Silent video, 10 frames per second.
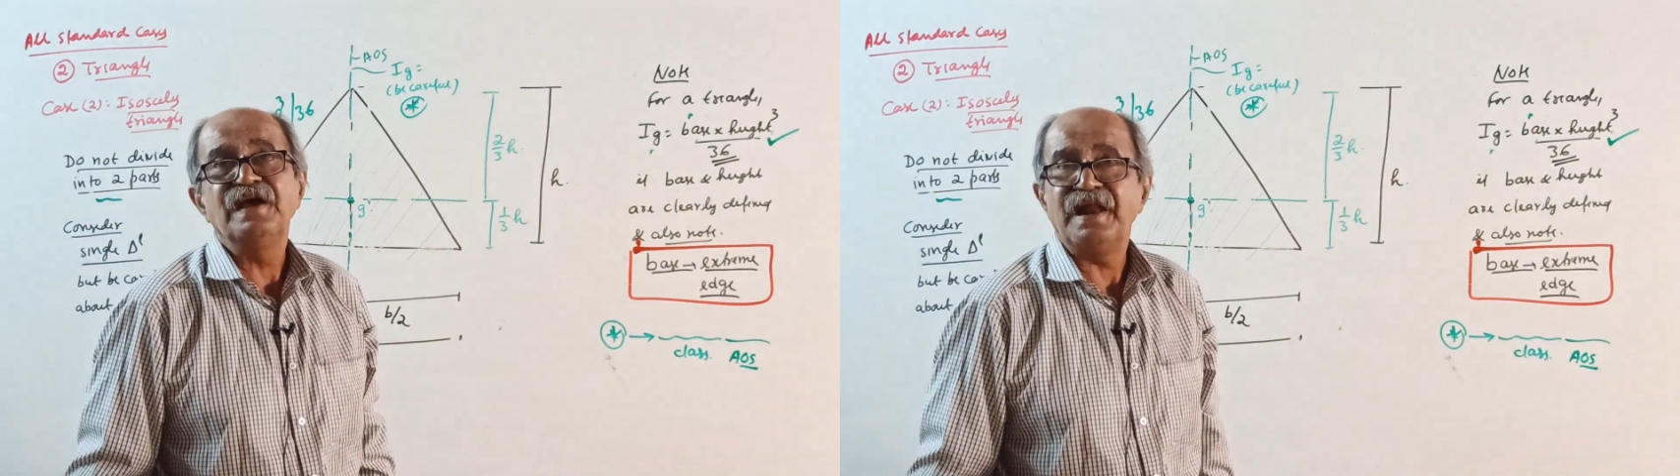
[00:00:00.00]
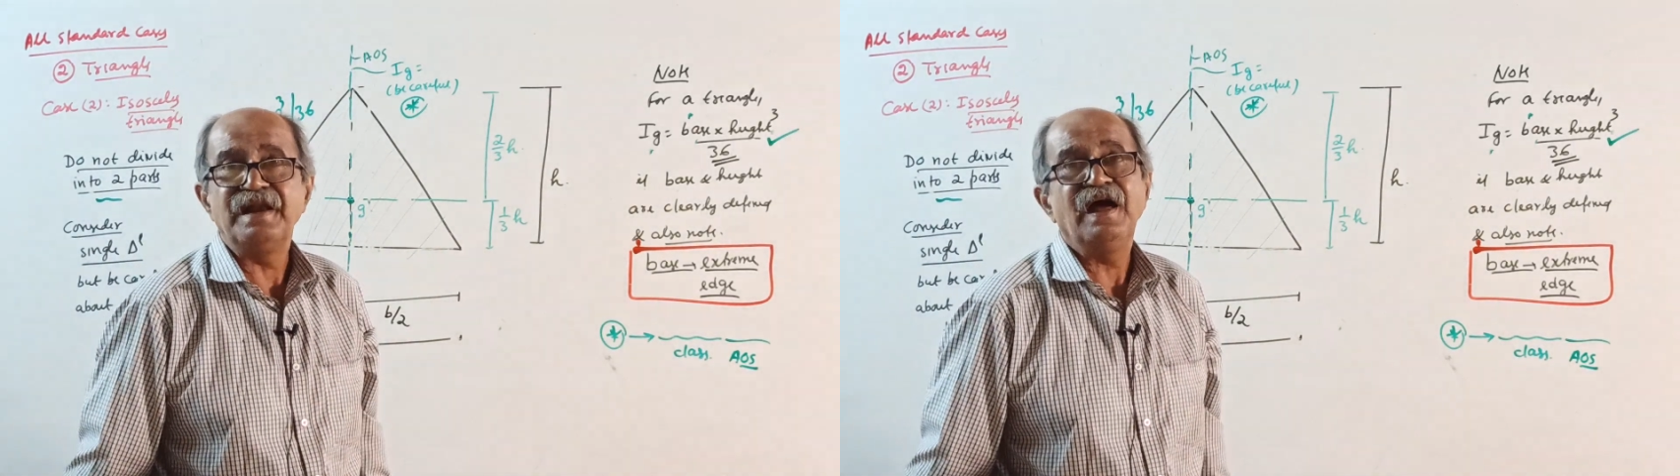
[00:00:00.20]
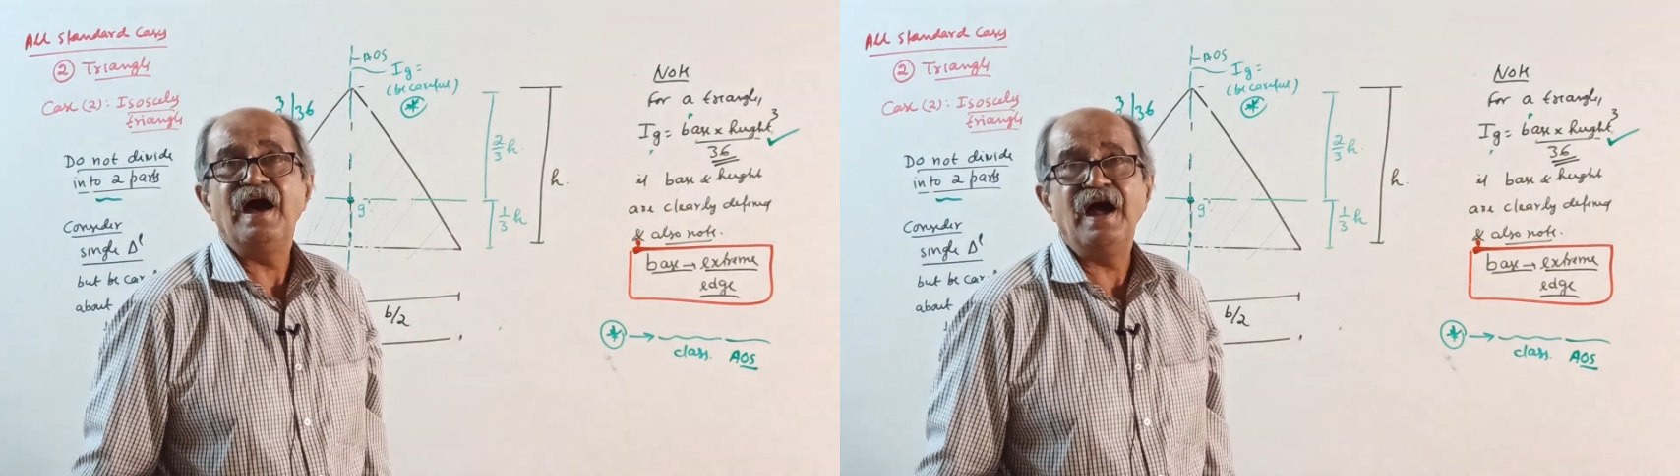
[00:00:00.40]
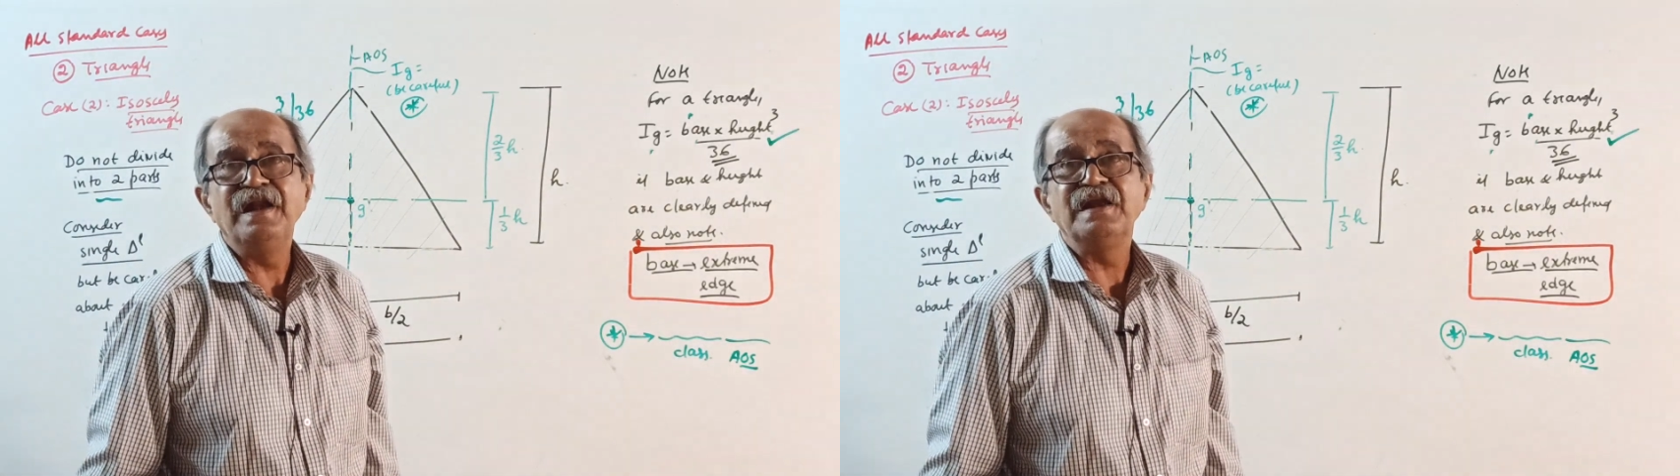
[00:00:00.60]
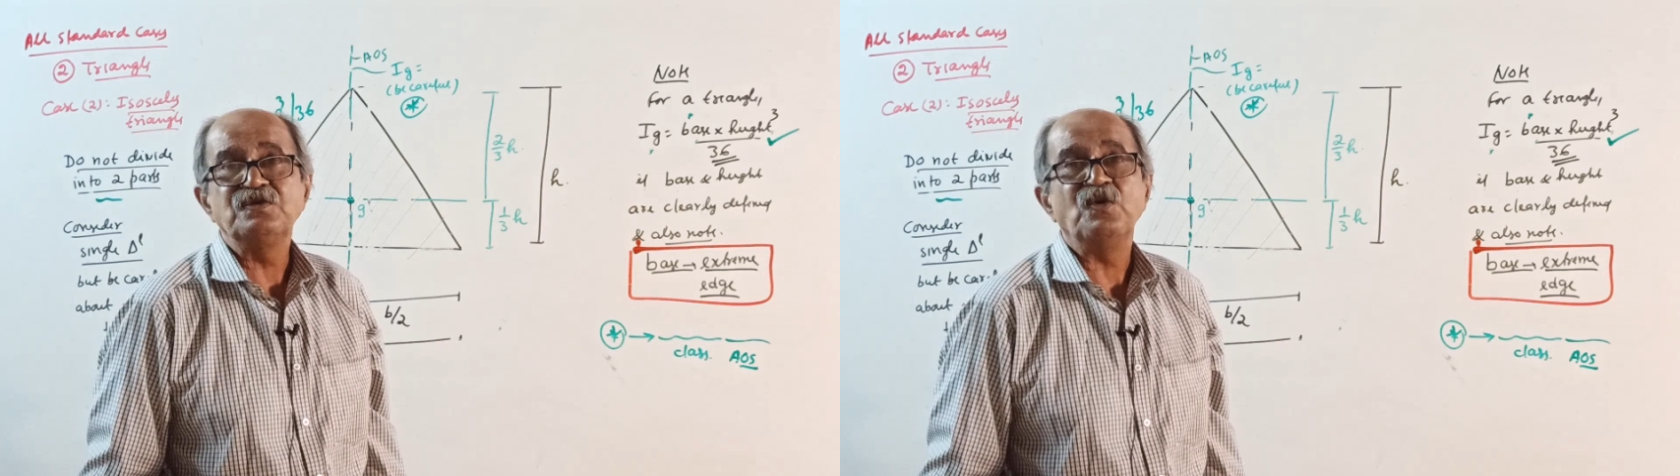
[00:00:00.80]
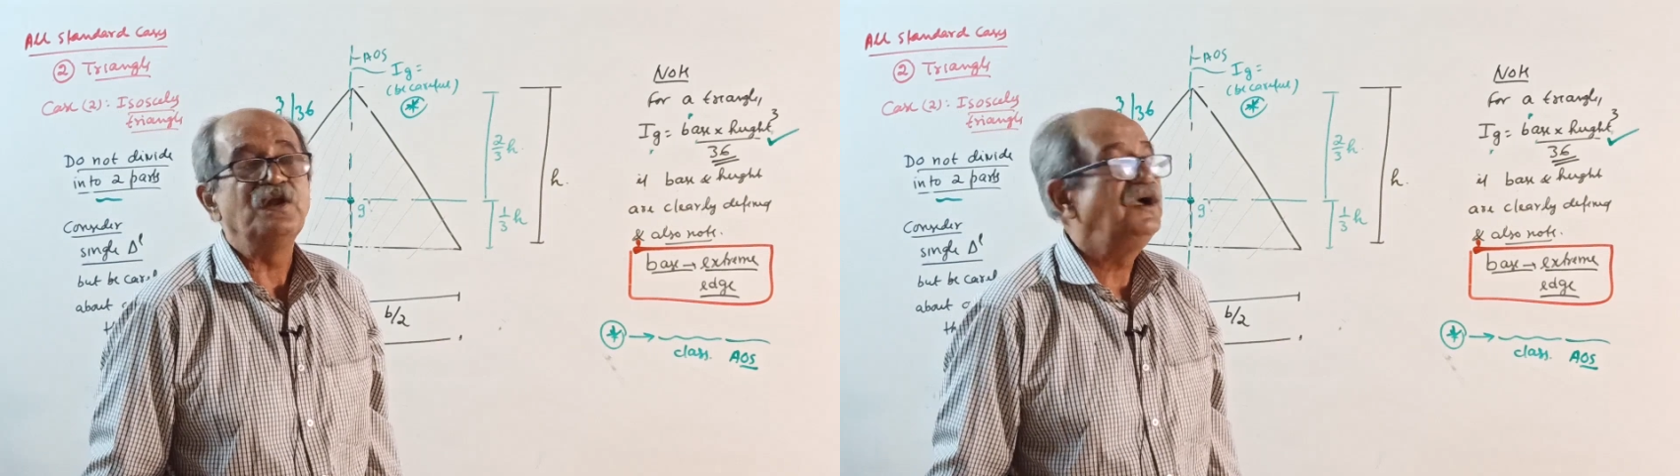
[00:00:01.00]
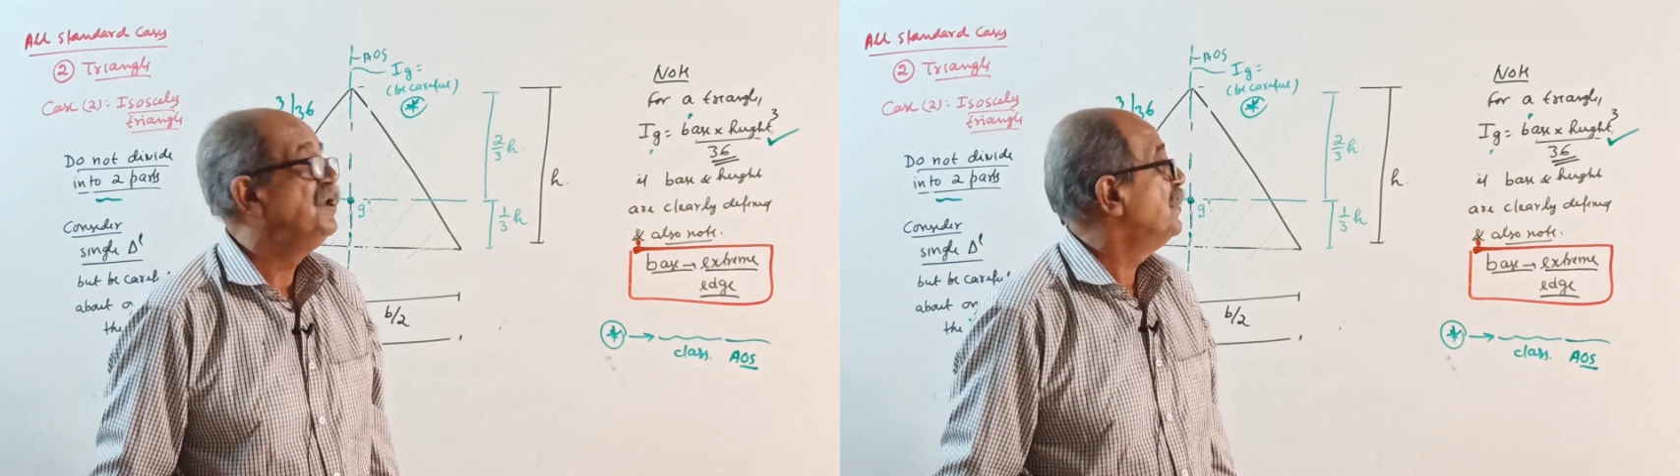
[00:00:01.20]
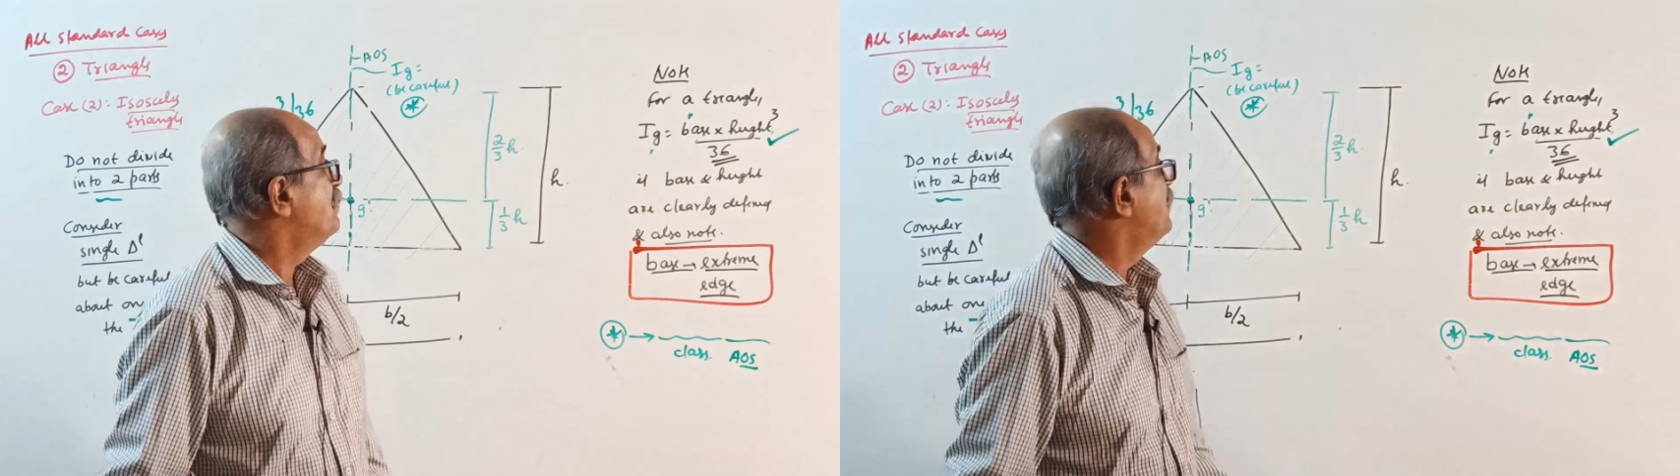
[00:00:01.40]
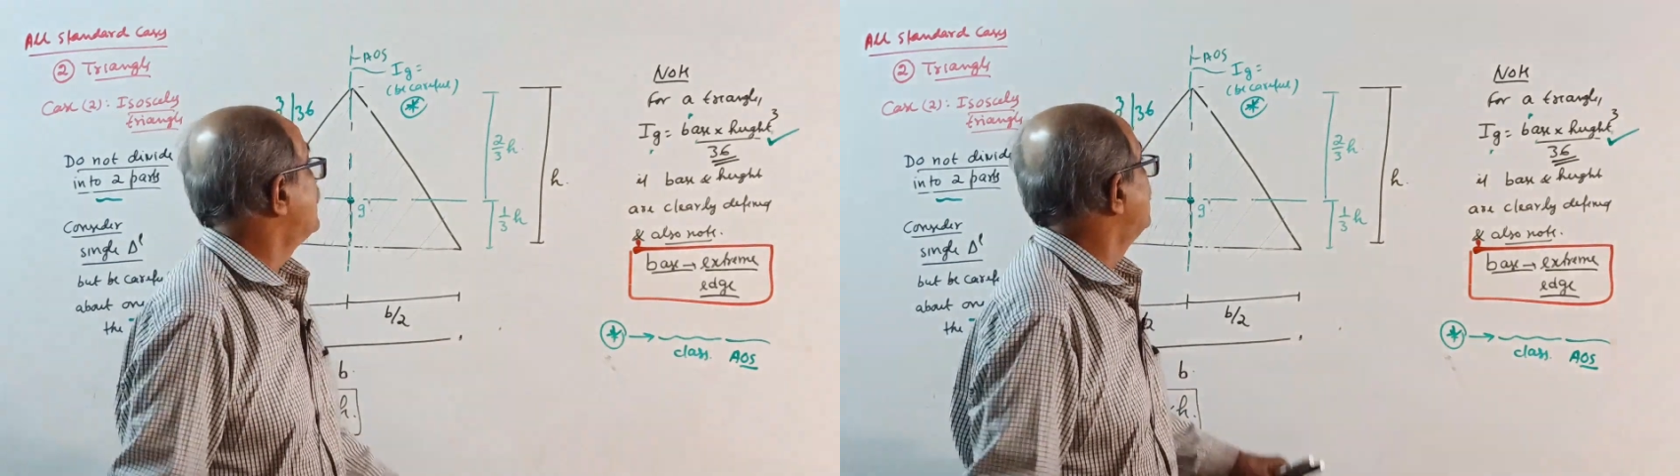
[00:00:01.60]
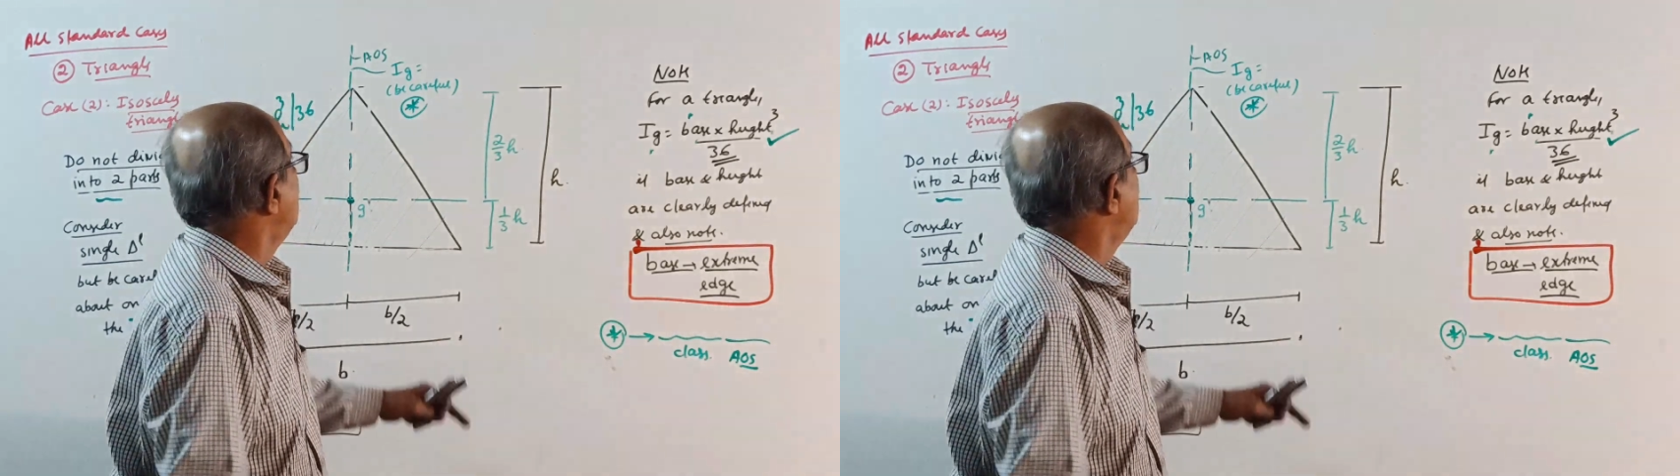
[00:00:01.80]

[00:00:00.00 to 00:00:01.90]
Correct, understood. But